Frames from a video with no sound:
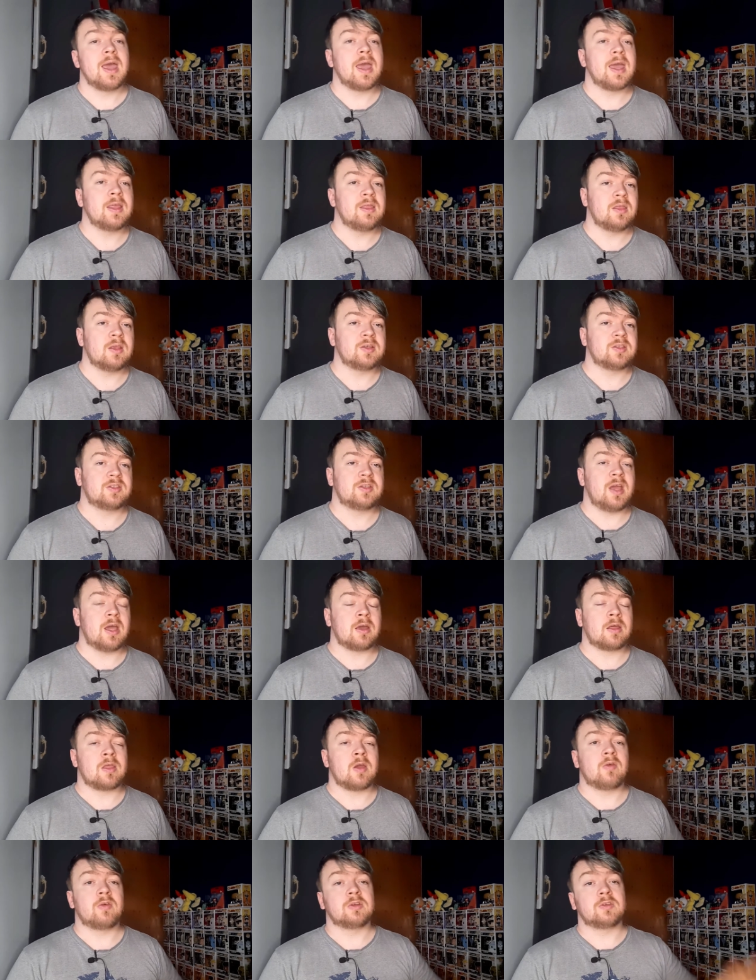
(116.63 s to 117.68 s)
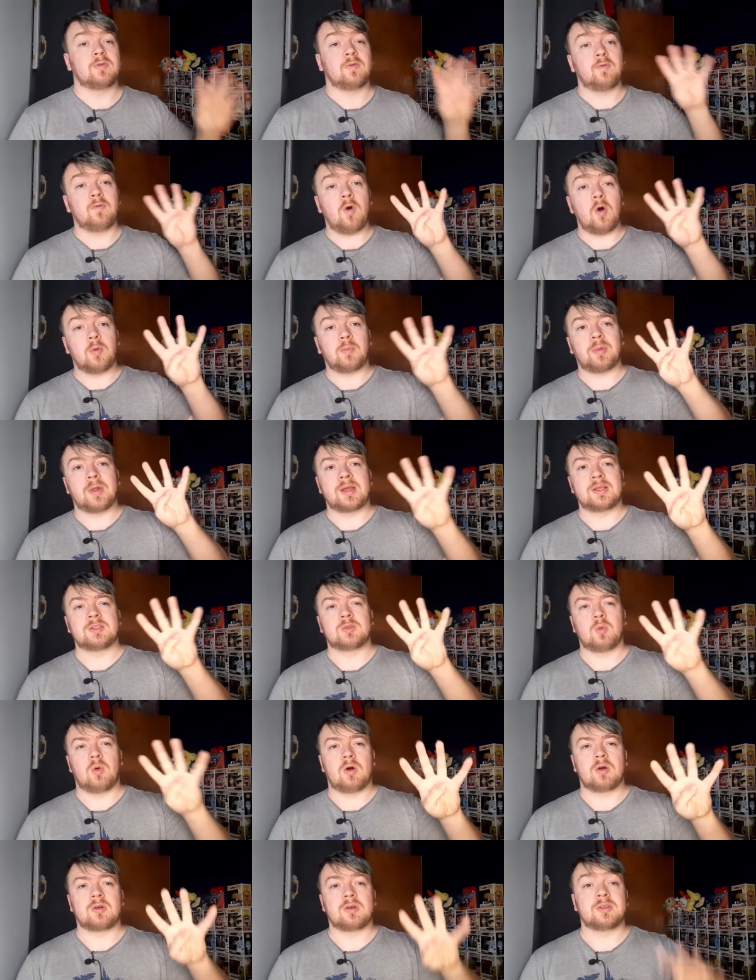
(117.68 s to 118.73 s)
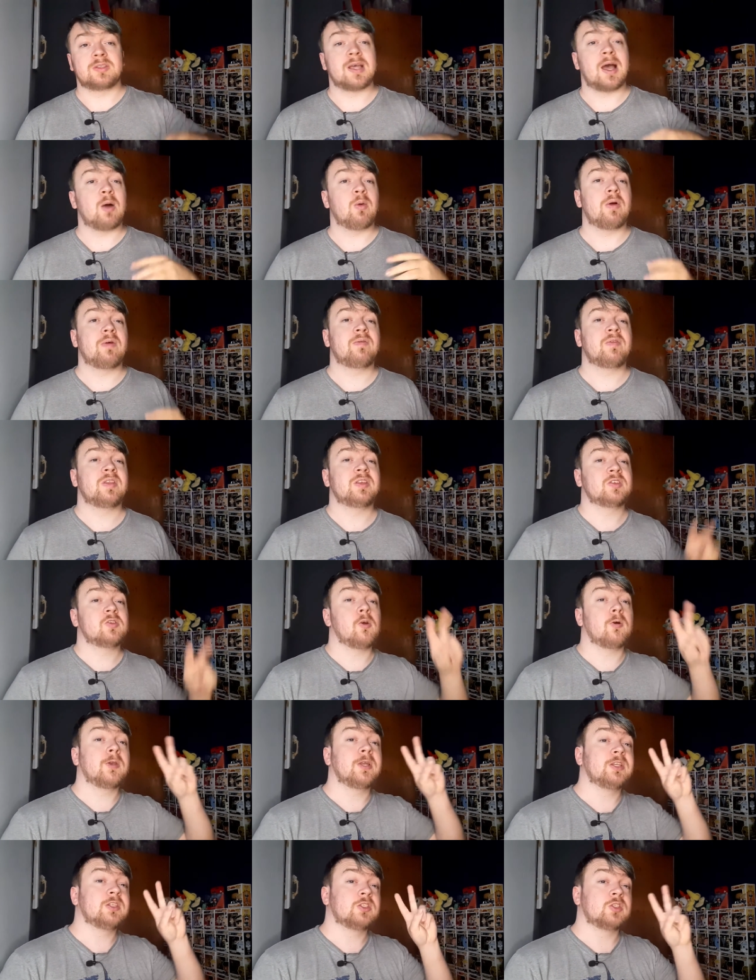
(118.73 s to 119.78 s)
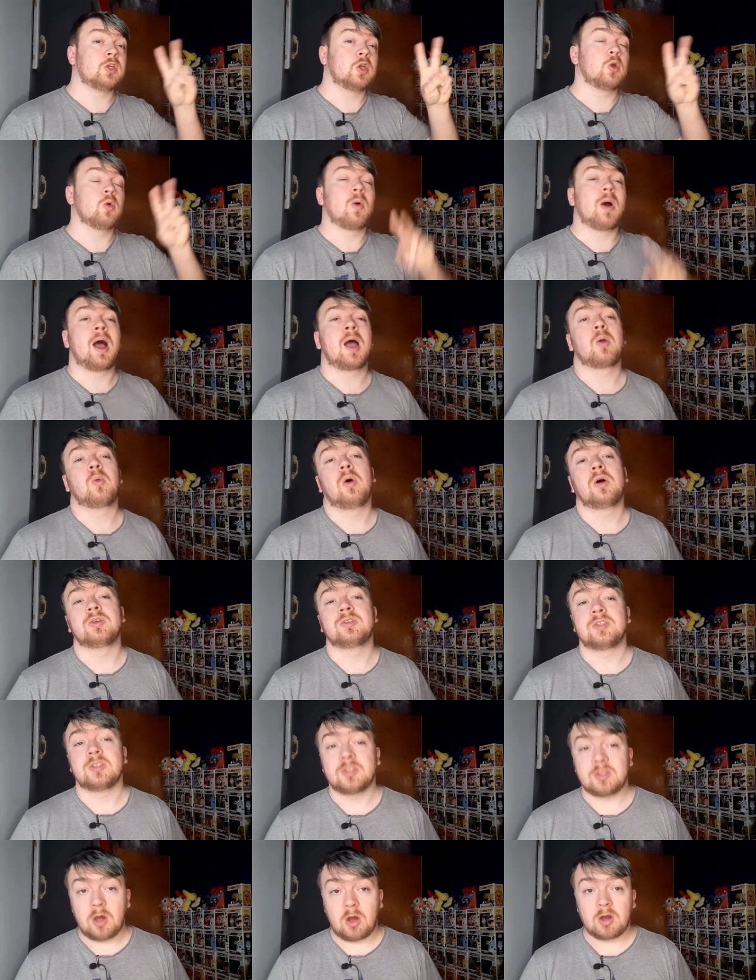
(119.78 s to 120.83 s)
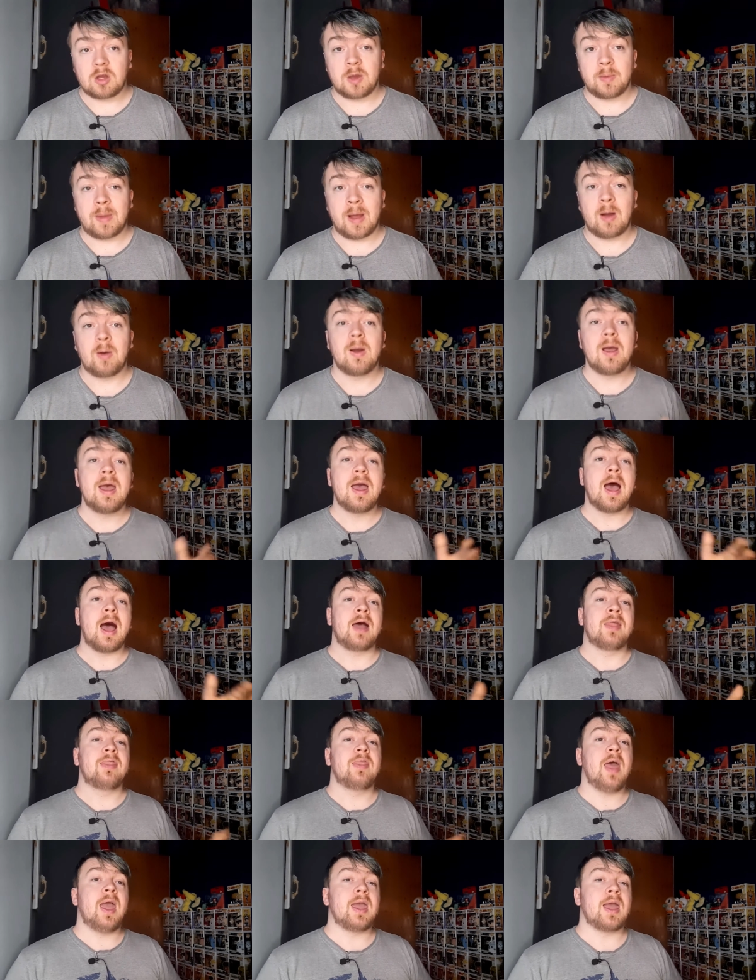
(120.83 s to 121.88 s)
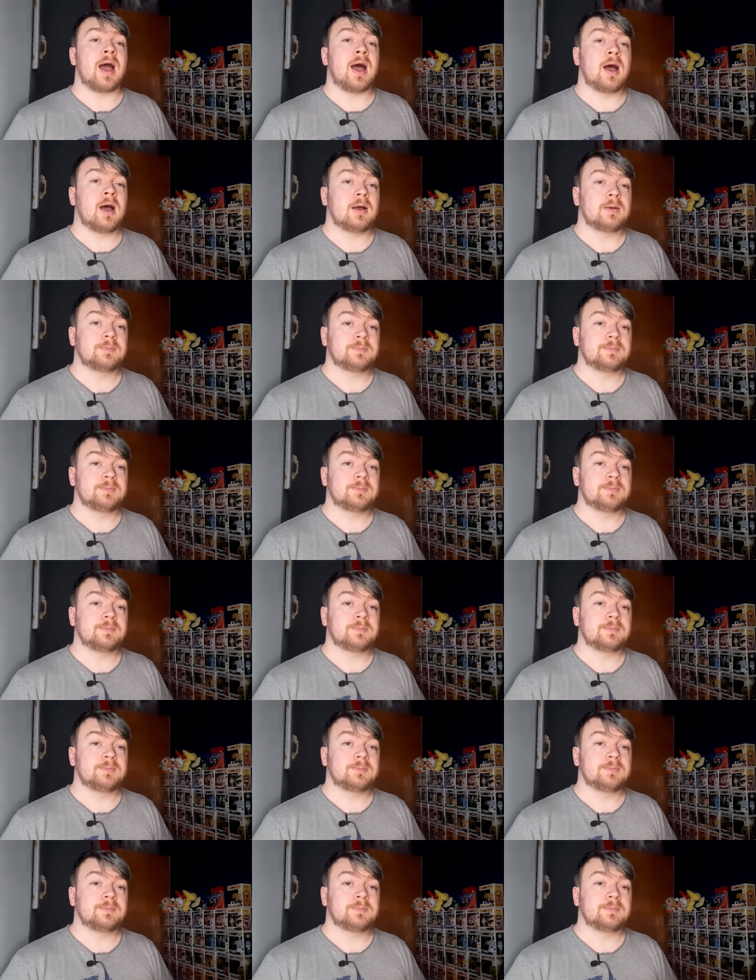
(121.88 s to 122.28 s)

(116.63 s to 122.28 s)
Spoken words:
In this deck there is 4 Planeswalkers, however there's only 2 I want to talk about, and they are